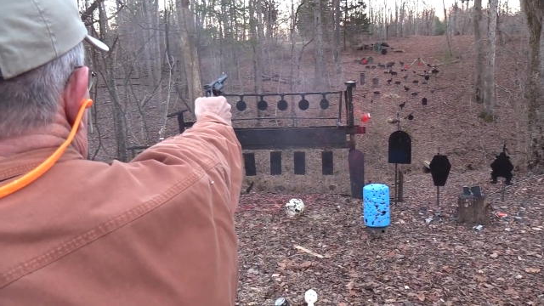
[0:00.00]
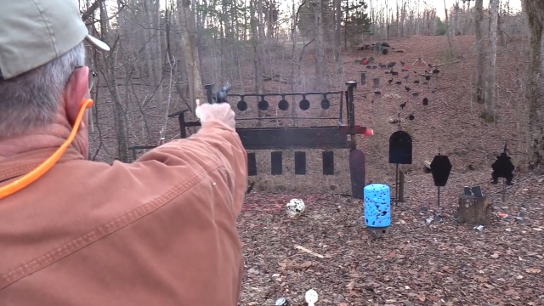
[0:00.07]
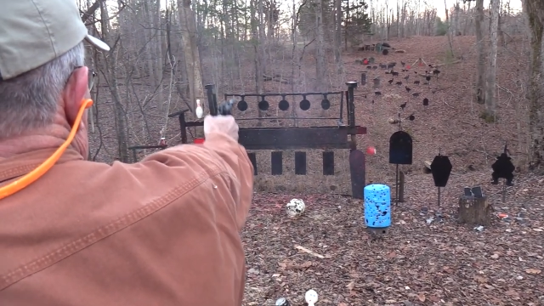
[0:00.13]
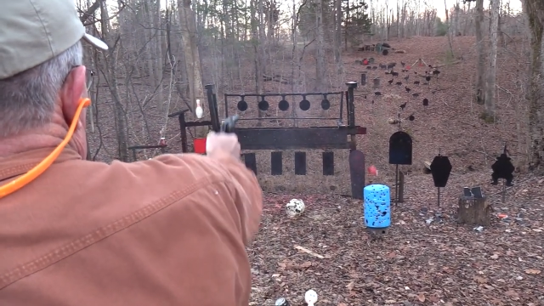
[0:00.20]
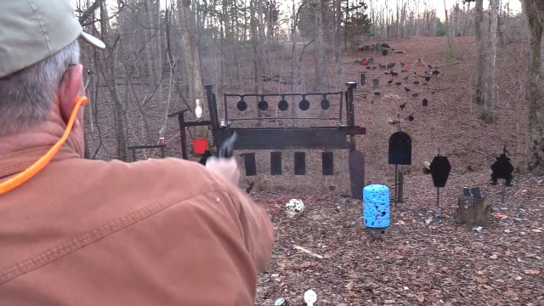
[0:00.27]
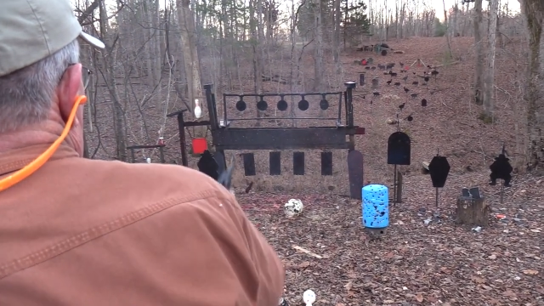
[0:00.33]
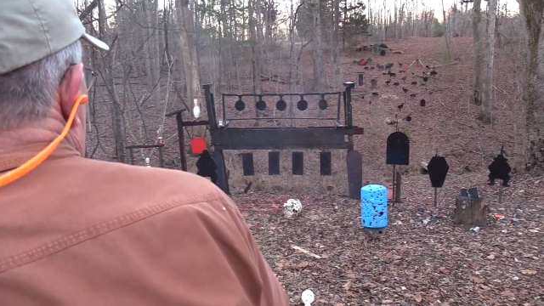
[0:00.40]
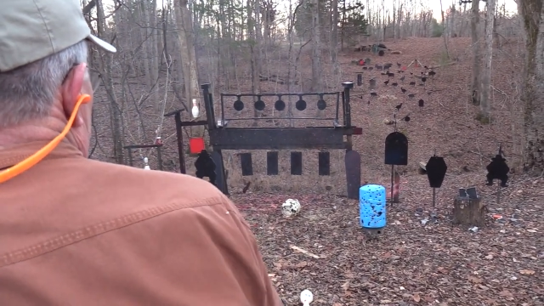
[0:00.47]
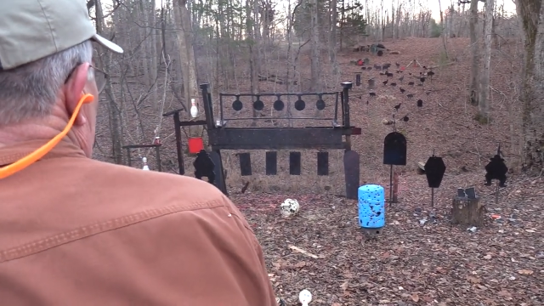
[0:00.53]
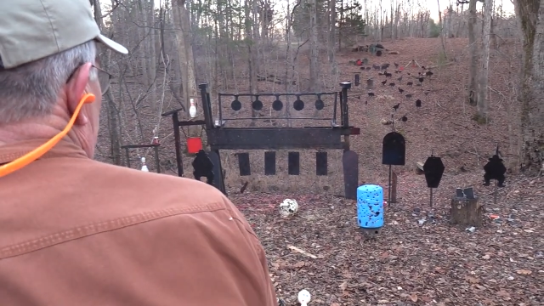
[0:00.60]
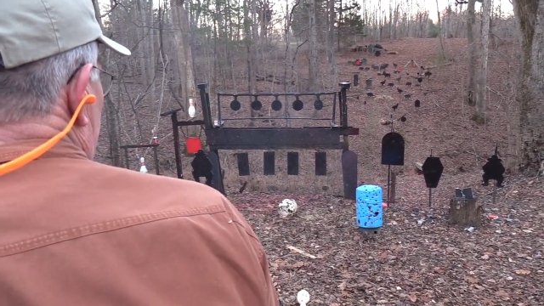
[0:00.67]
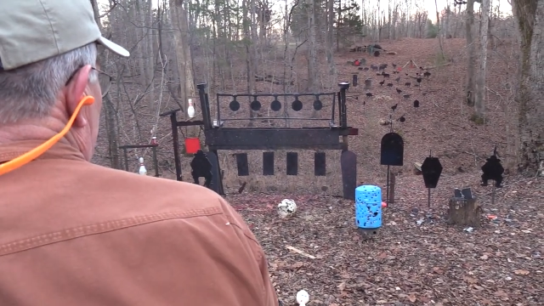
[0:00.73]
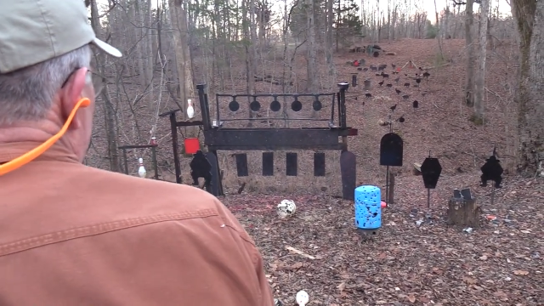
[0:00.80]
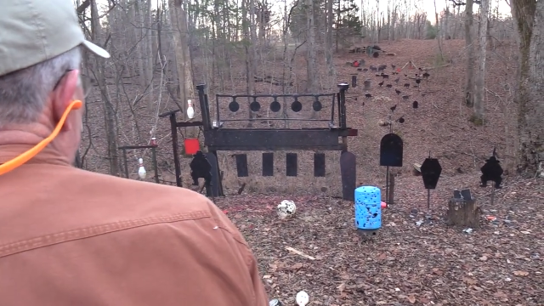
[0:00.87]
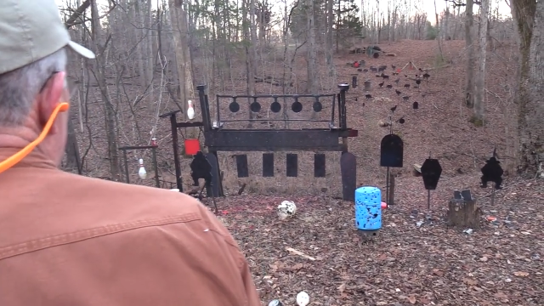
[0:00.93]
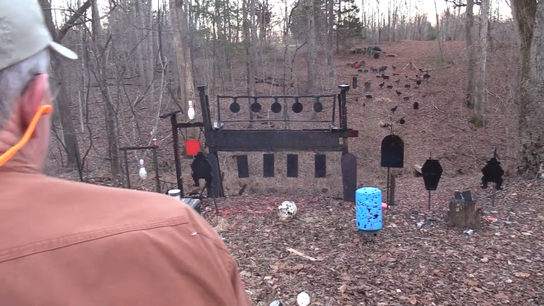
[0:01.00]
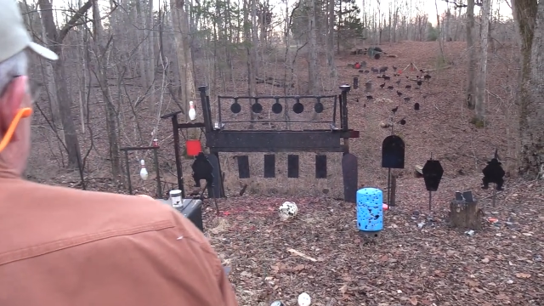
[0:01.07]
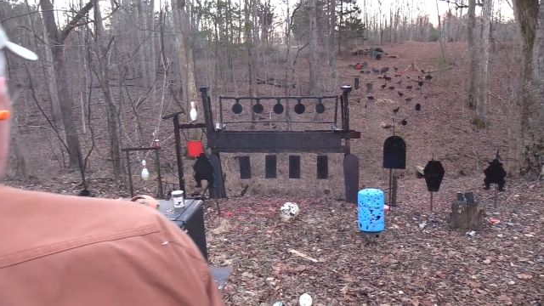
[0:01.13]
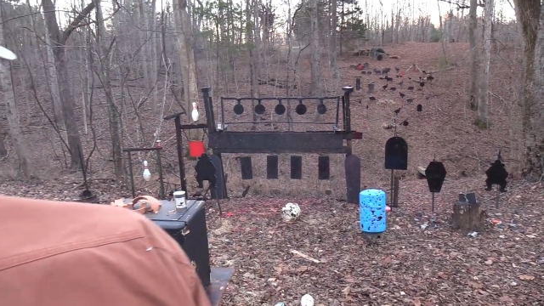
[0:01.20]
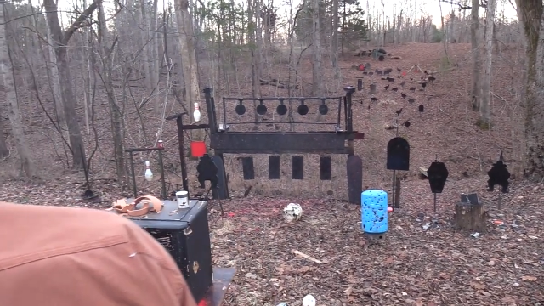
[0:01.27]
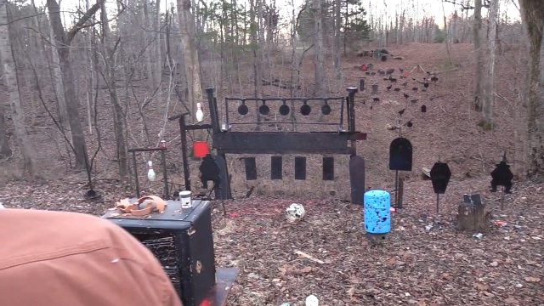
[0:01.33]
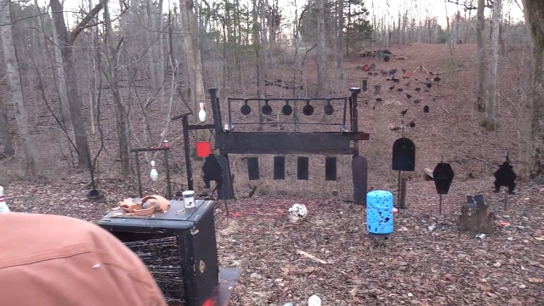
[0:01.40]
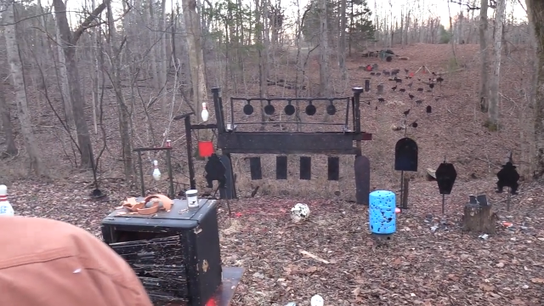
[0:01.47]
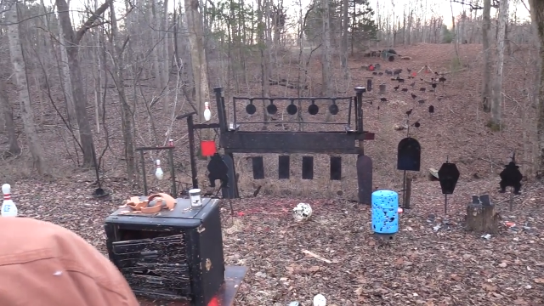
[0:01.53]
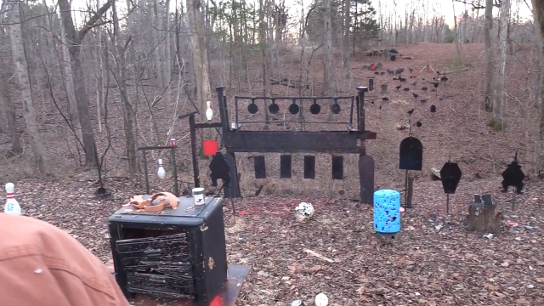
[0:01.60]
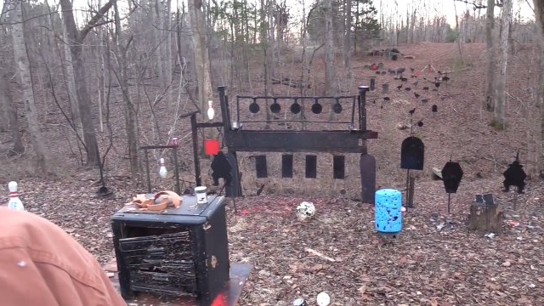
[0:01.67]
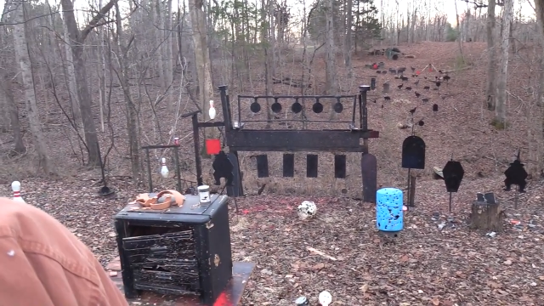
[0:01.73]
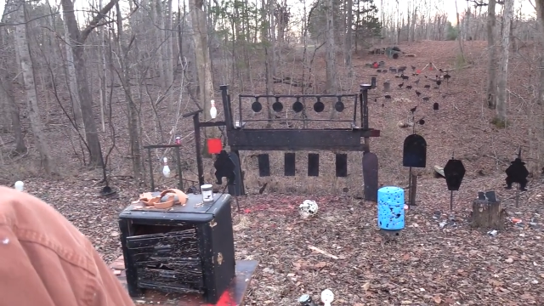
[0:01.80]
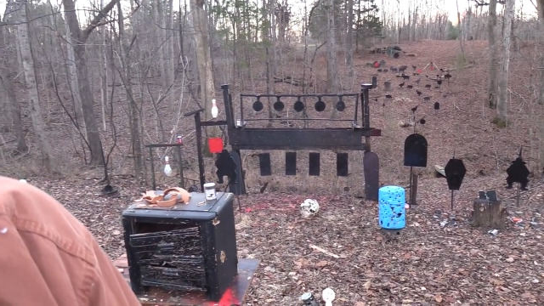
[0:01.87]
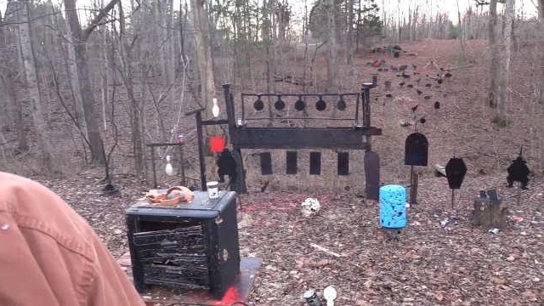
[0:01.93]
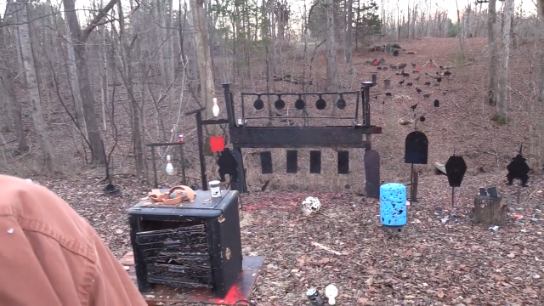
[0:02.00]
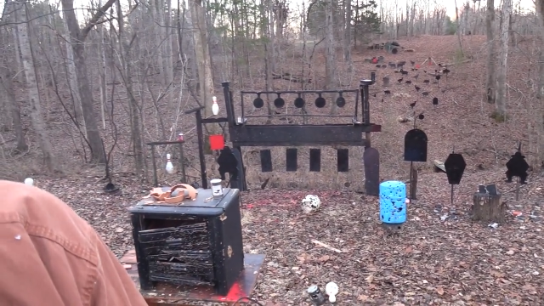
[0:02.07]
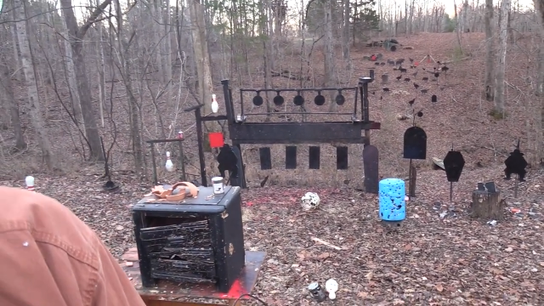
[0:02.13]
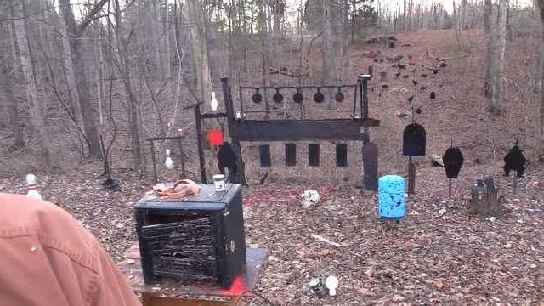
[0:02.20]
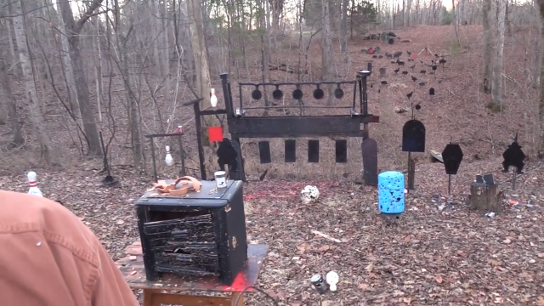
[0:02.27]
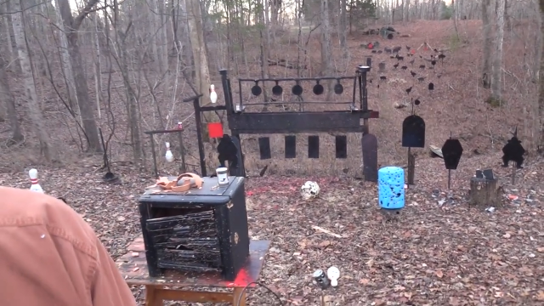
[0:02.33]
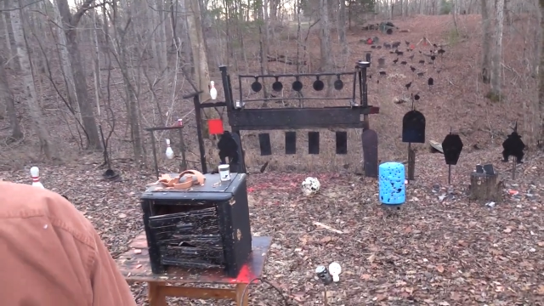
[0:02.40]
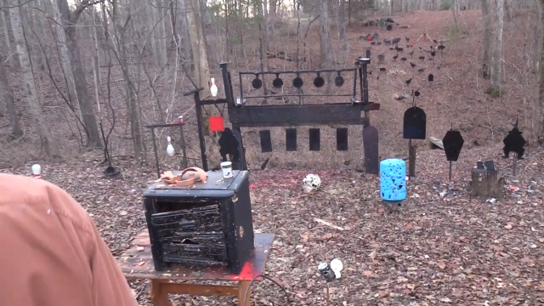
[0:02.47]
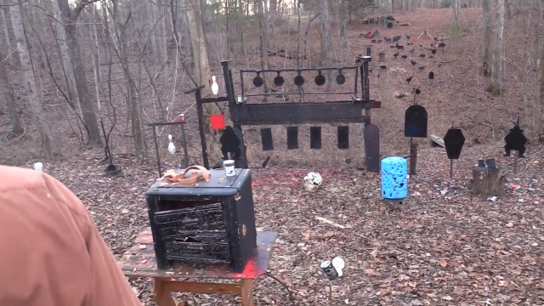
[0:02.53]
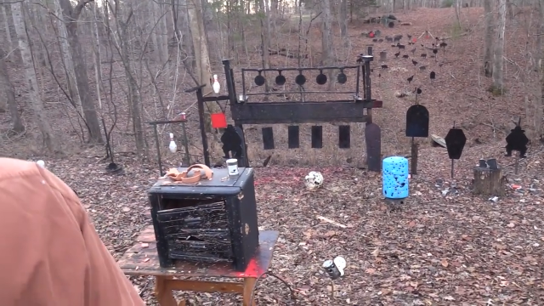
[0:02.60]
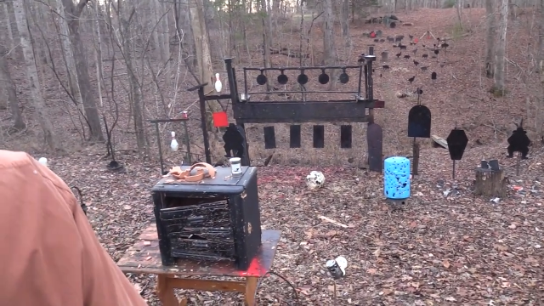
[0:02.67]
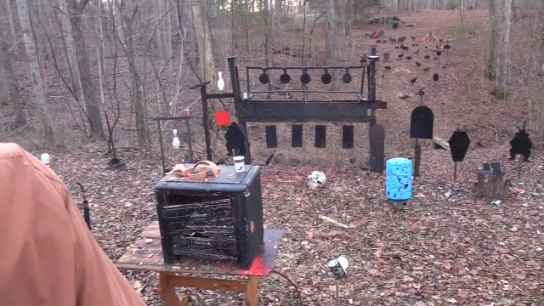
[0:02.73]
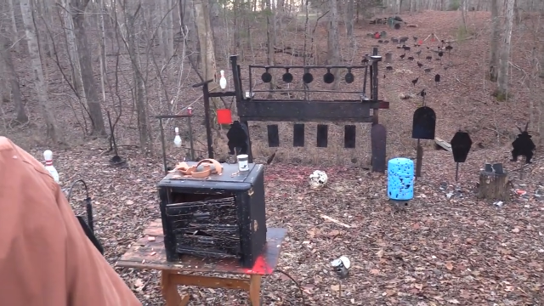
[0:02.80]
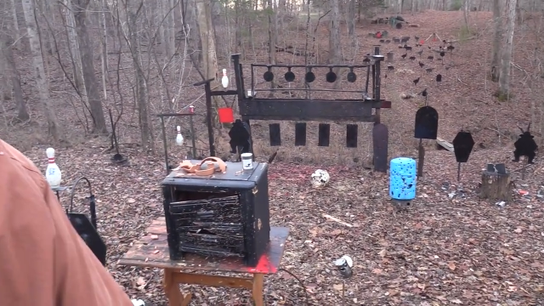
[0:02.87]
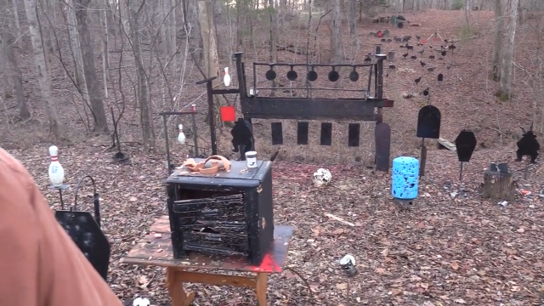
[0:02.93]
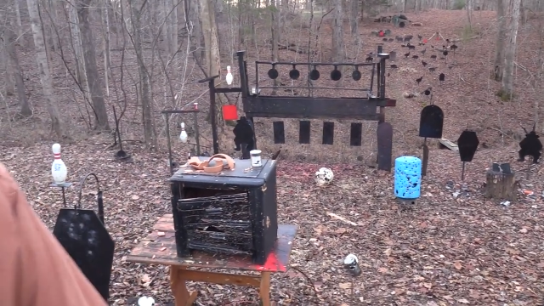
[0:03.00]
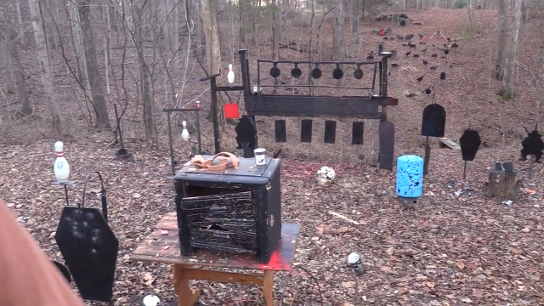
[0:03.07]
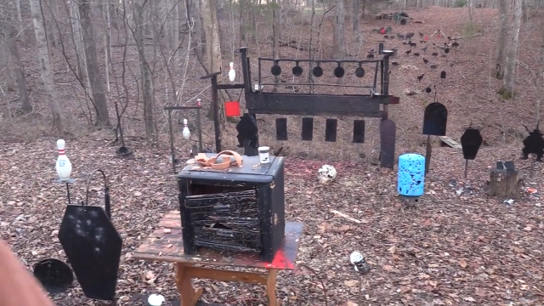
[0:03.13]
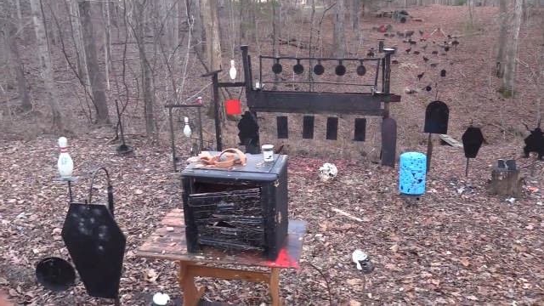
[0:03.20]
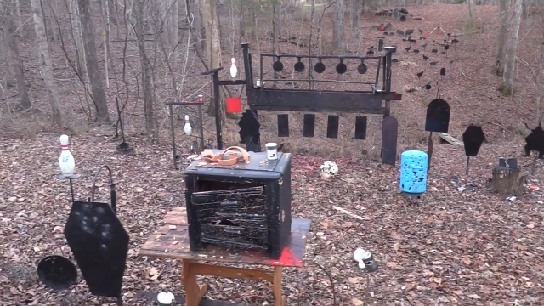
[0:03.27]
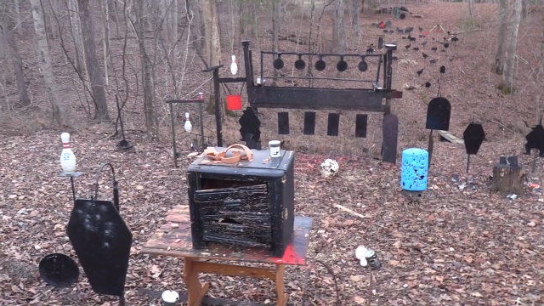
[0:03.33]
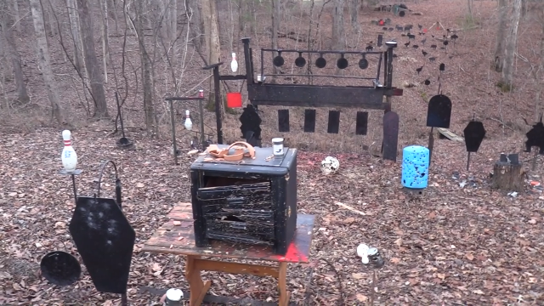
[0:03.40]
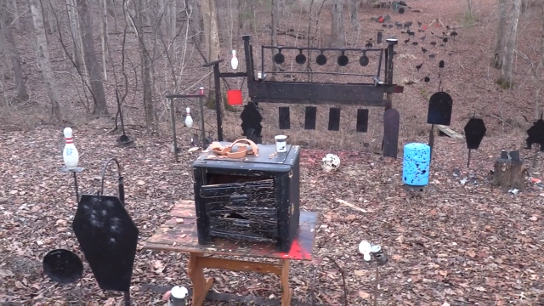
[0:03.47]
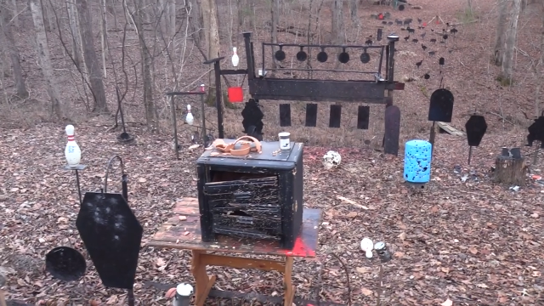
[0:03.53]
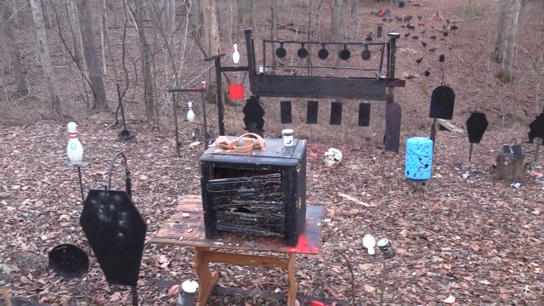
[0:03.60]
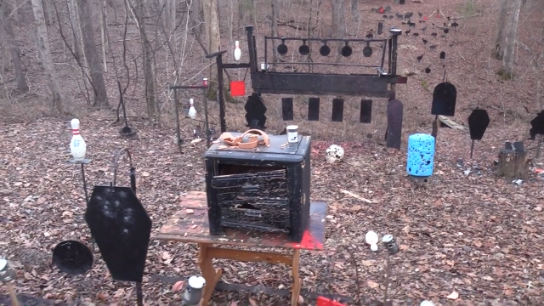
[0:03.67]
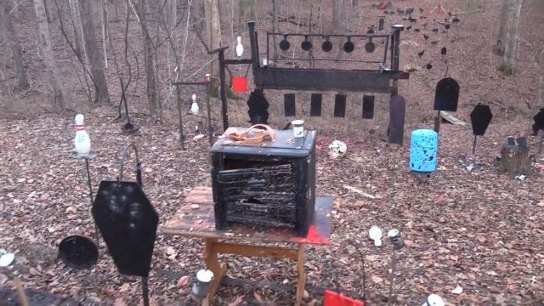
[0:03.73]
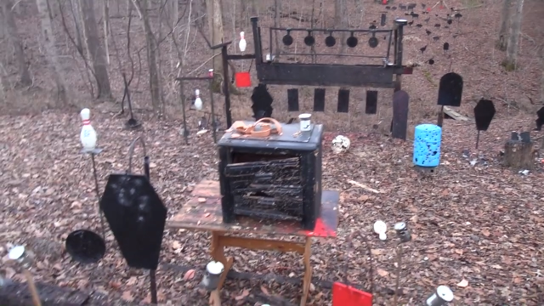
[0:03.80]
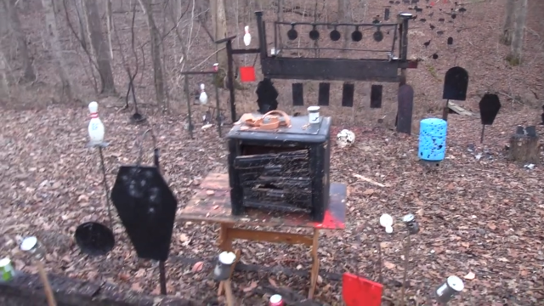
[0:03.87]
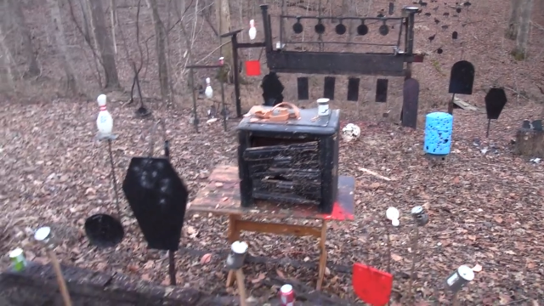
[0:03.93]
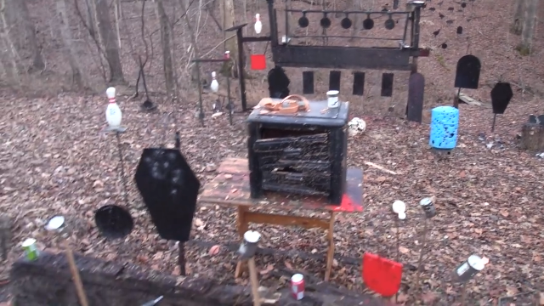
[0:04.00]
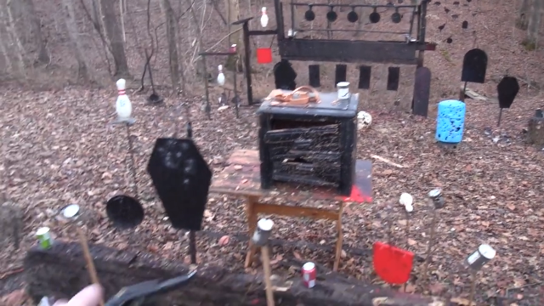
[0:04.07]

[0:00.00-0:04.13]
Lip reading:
Nobody's mouth can be seen.